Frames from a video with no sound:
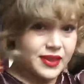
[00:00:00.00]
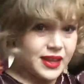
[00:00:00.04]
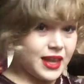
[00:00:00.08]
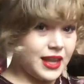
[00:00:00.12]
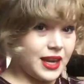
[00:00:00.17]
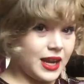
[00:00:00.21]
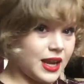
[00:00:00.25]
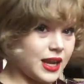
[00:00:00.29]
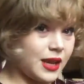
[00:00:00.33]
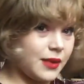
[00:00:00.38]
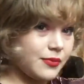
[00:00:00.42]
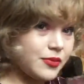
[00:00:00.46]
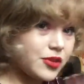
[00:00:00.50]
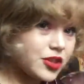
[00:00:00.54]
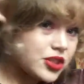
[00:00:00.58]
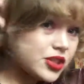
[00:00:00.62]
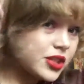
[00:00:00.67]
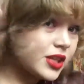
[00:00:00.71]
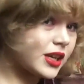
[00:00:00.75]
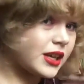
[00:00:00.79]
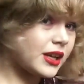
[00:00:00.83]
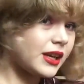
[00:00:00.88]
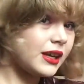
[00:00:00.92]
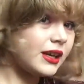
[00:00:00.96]
and I am
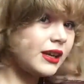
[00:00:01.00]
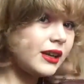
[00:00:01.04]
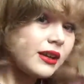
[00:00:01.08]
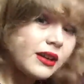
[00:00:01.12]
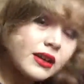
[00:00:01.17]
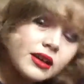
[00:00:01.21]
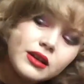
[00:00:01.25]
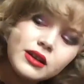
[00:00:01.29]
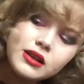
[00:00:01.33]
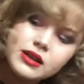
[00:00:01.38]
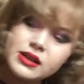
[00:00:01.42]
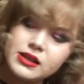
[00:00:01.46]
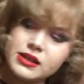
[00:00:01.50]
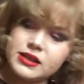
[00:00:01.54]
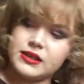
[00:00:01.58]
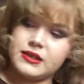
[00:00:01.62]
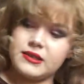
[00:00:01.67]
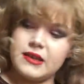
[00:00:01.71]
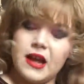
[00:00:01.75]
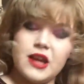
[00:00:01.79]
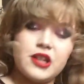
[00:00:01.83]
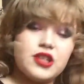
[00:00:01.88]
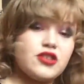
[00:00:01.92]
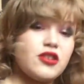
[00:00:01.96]
just gonna
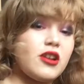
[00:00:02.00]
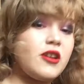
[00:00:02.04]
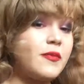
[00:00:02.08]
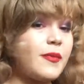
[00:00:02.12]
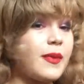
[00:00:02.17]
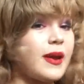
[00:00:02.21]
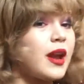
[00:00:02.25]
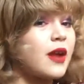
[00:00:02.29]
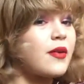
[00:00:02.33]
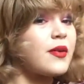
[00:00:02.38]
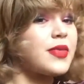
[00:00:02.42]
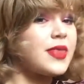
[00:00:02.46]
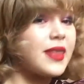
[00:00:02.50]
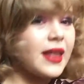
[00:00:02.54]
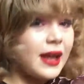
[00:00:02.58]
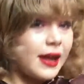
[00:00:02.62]
saturate my hair with